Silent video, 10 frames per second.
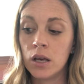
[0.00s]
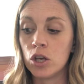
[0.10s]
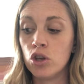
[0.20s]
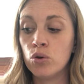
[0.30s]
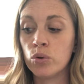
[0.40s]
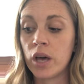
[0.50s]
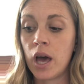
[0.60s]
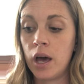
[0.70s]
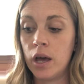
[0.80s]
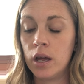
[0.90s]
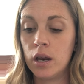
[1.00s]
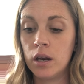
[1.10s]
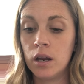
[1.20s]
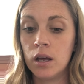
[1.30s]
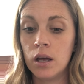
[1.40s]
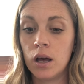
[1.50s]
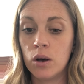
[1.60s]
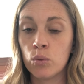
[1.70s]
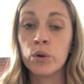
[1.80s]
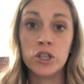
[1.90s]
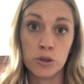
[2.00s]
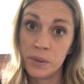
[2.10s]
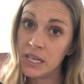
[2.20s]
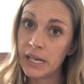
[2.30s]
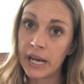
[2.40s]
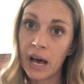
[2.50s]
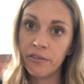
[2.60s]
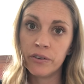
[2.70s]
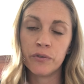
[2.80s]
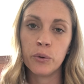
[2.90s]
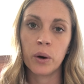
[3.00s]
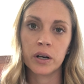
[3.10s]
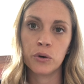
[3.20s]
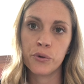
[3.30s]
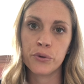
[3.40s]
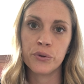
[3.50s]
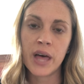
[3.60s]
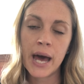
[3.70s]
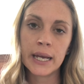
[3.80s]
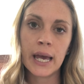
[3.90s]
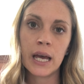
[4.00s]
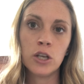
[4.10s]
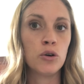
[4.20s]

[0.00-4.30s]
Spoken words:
You can read your PDF if you want to go through that again.